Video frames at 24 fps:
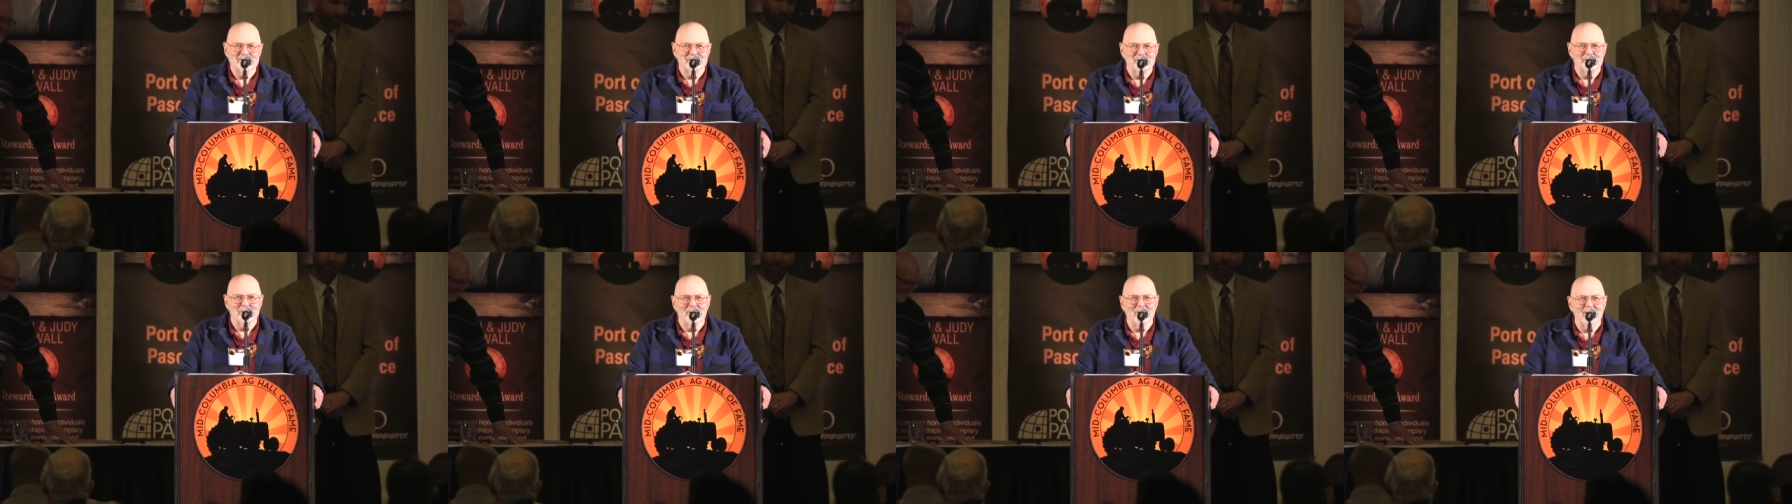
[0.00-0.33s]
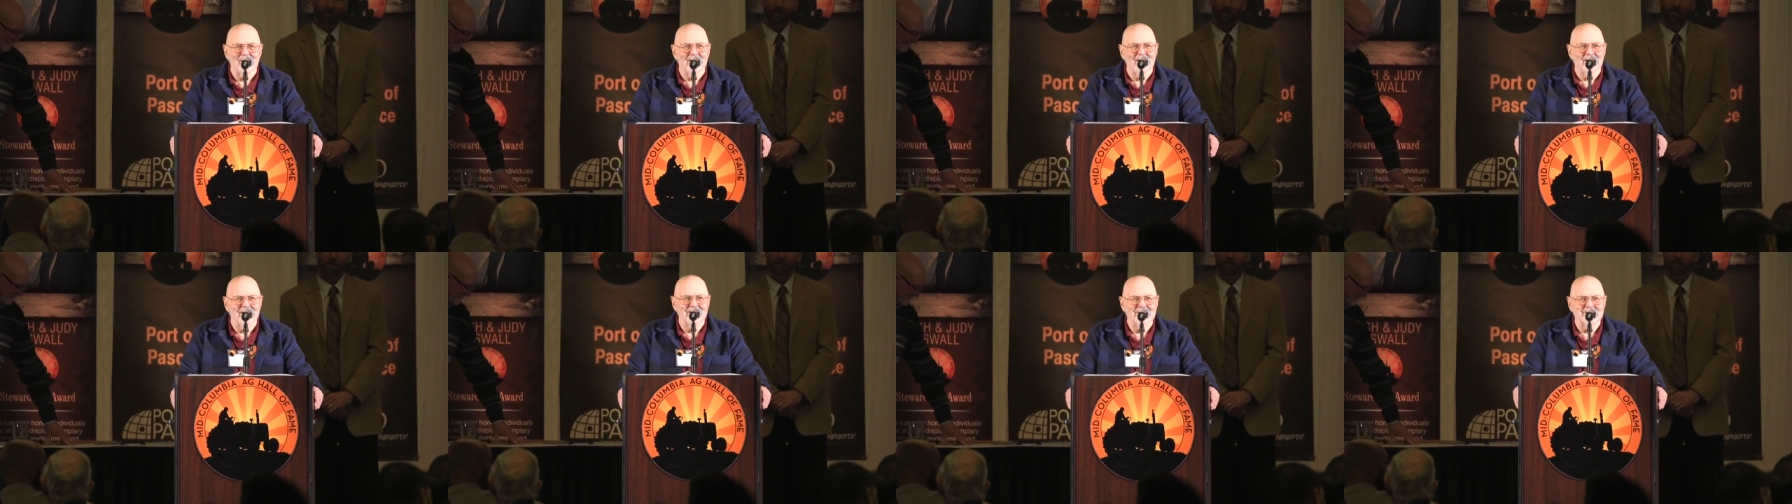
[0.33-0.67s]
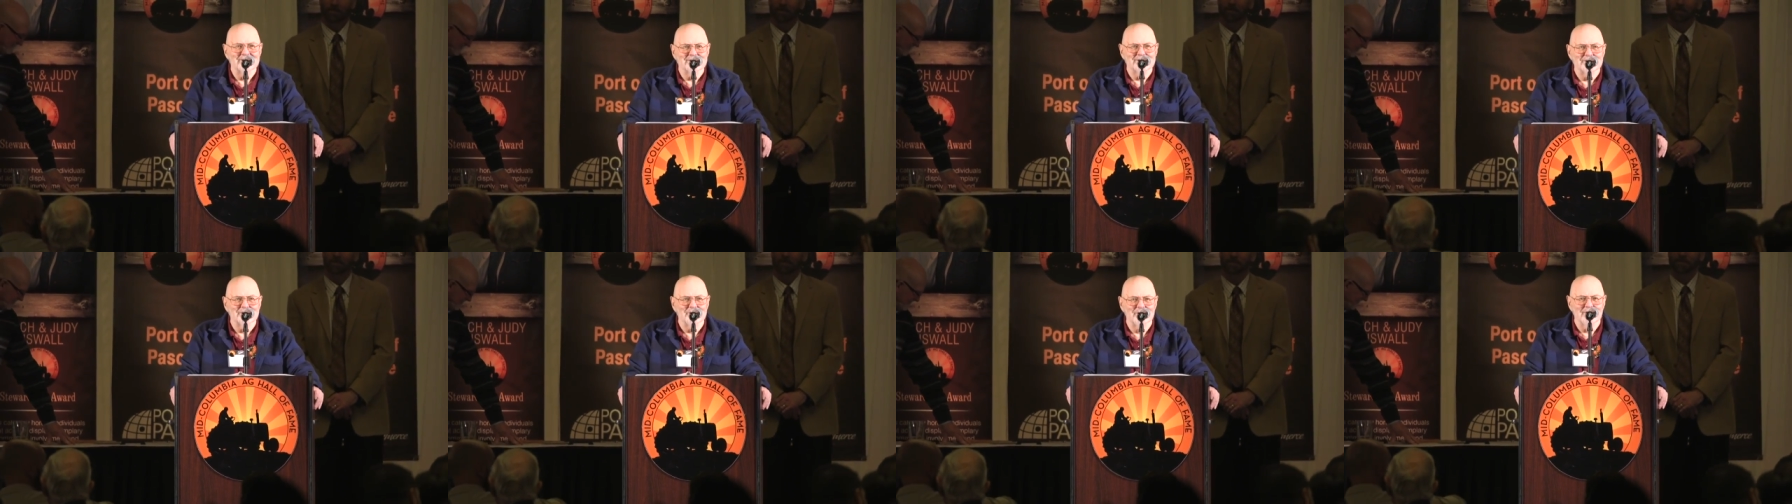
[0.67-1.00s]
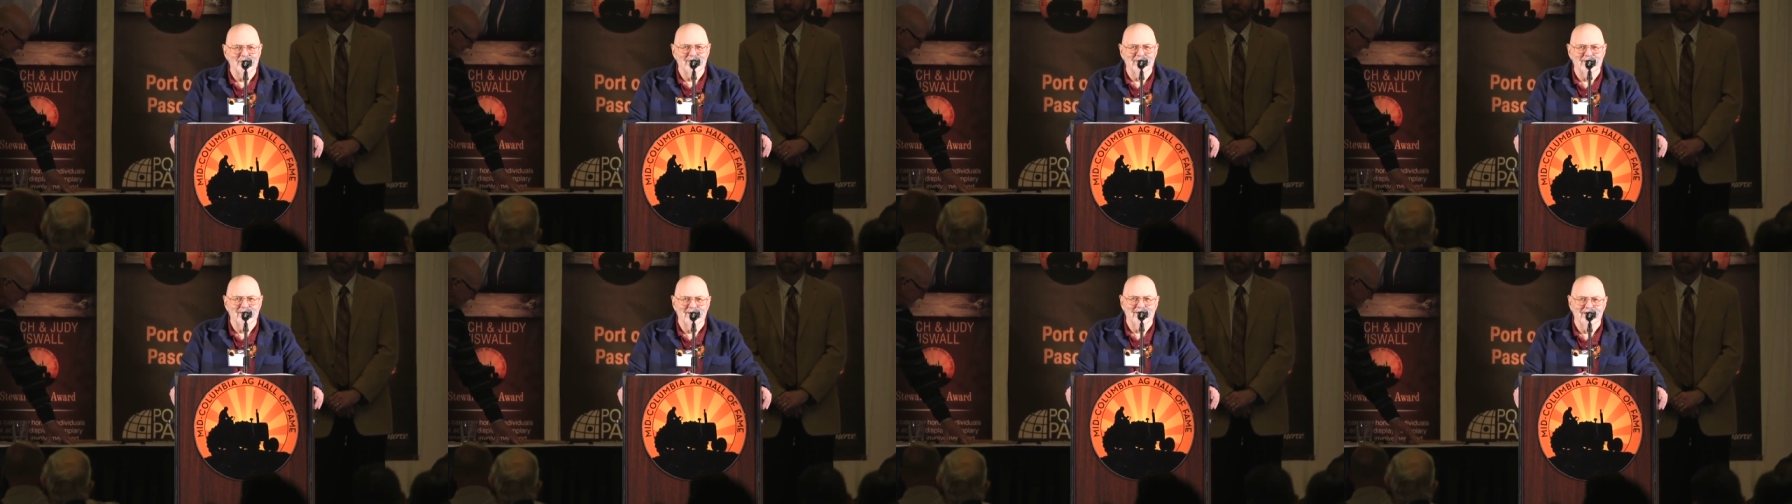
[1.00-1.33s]

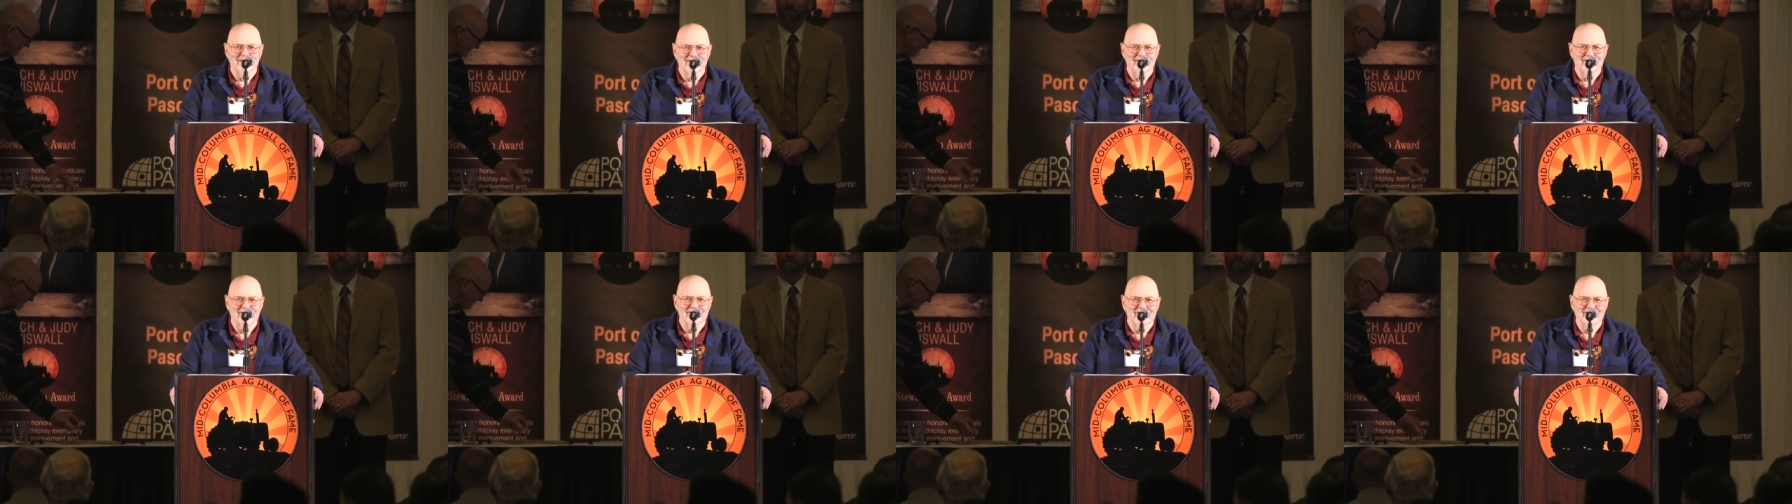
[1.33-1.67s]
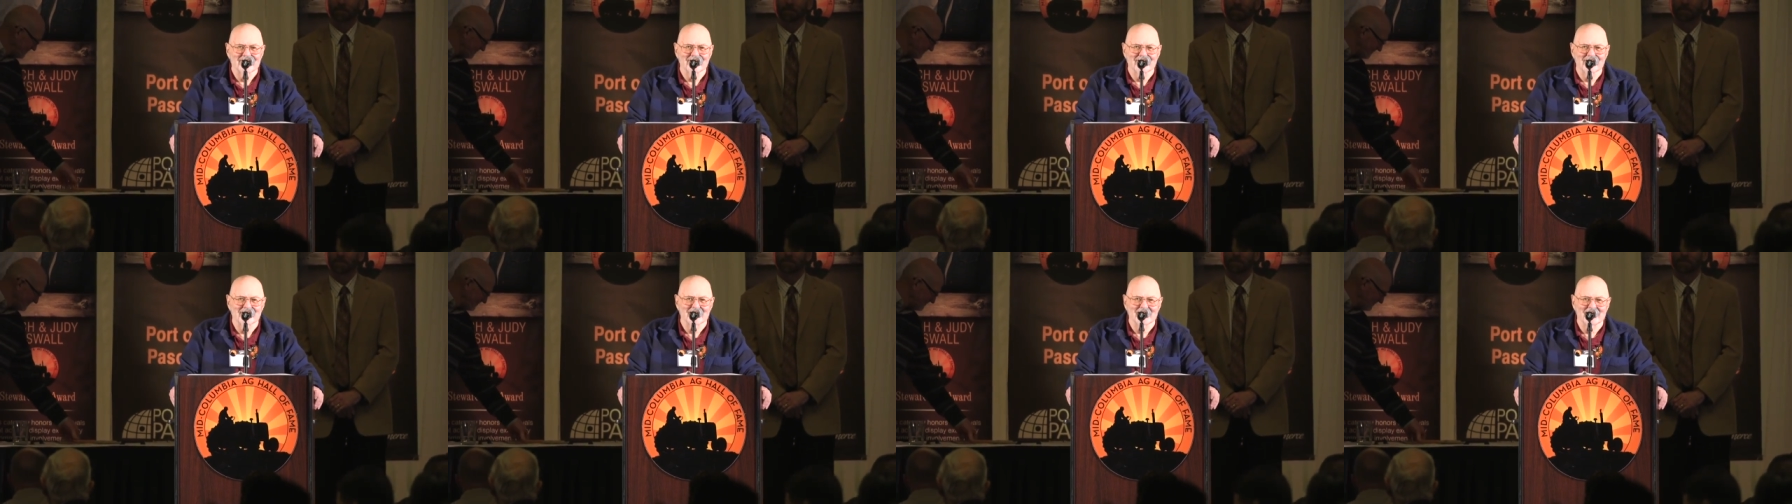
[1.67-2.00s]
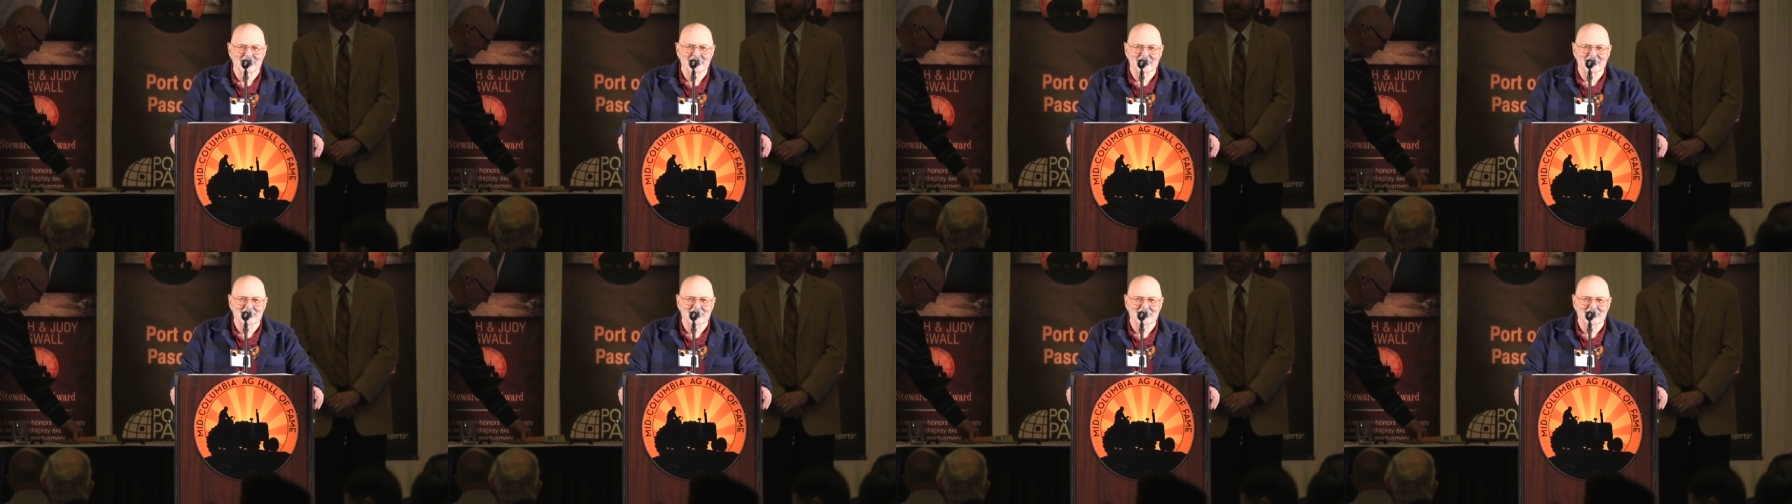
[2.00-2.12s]
surprised when I